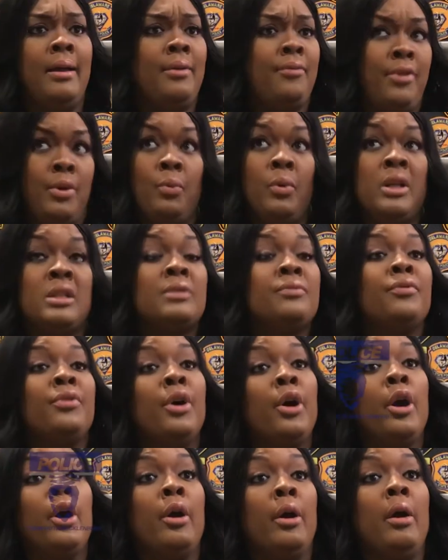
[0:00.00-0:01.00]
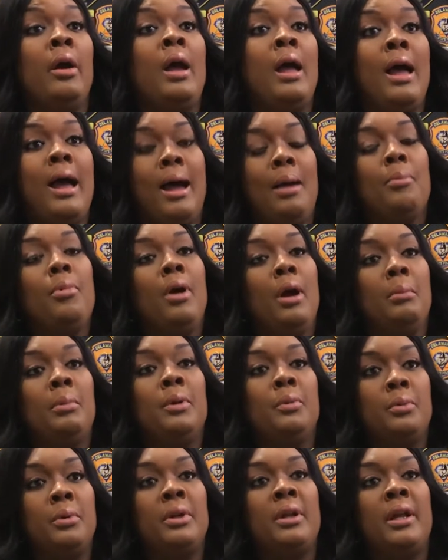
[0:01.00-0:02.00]
If it wasn't for her, I
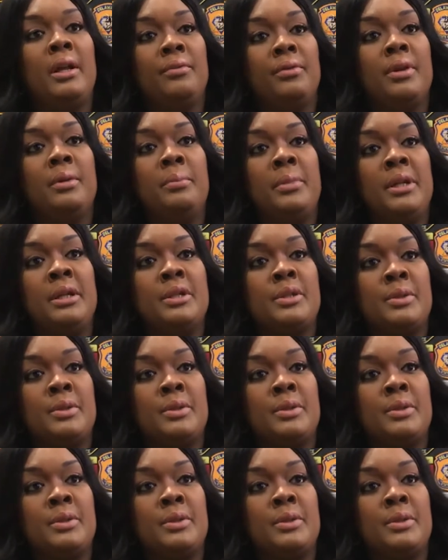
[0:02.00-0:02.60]
probably would have committed